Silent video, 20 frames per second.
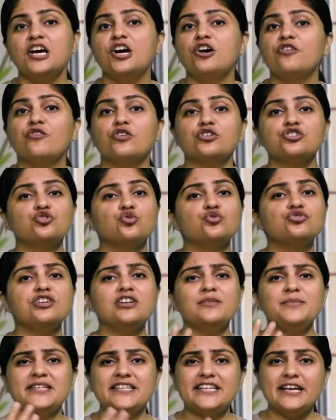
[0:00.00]
For social
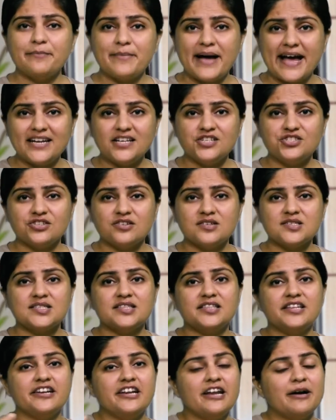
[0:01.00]
media managers,
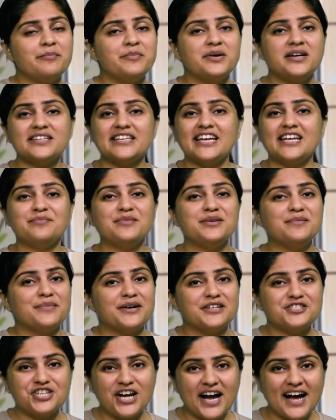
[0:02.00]
the number can be
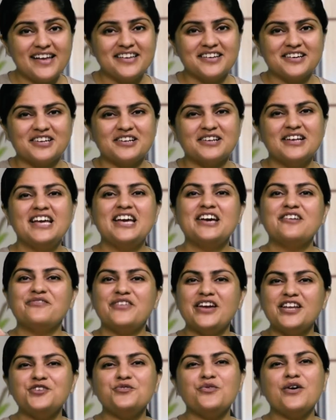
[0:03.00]
much higher.
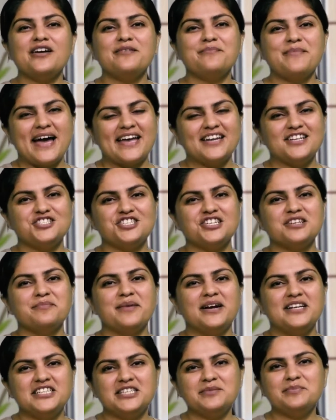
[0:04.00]
When you are managing
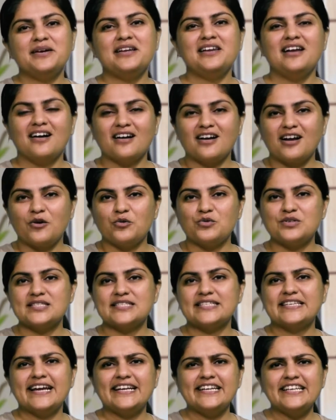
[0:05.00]
multiple accounts,
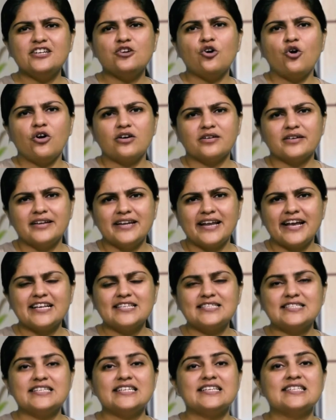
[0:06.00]
getting
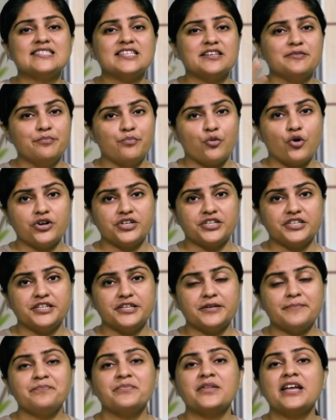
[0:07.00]
organized is important.
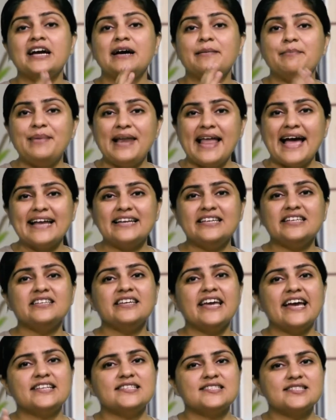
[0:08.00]
Planning
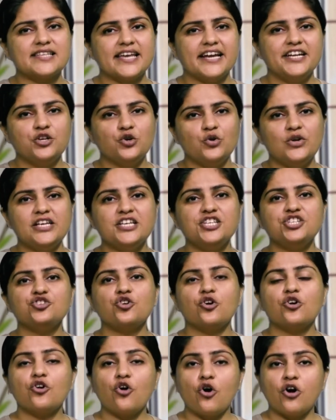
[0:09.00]
and scheduling
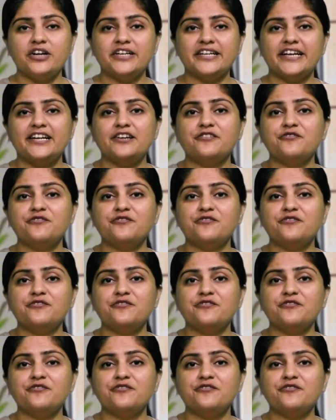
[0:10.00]
your content